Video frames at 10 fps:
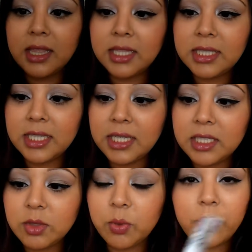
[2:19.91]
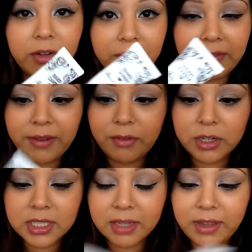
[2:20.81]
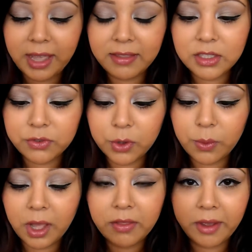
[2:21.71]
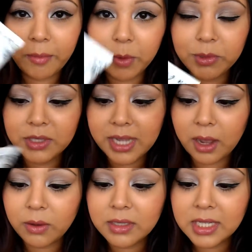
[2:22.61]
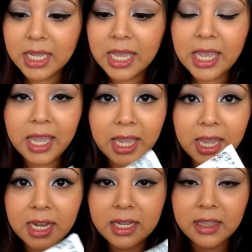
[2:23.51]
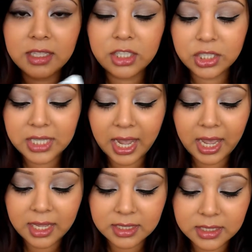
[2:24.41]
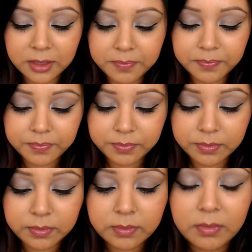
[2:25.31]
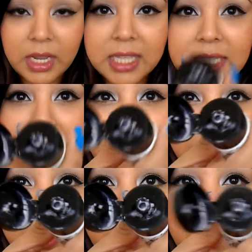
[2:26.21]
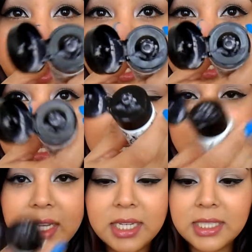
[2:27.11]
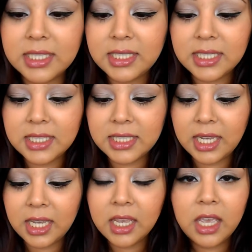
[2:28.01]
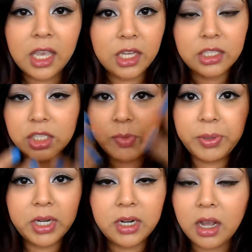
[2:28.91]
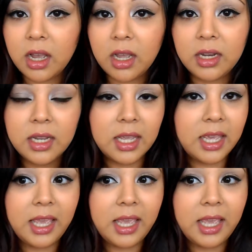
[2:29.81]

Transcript: This is one of my favorites. I've had this for a while now. I'm almost out. And this just has, it's kind of like a white consistency. You just put it on.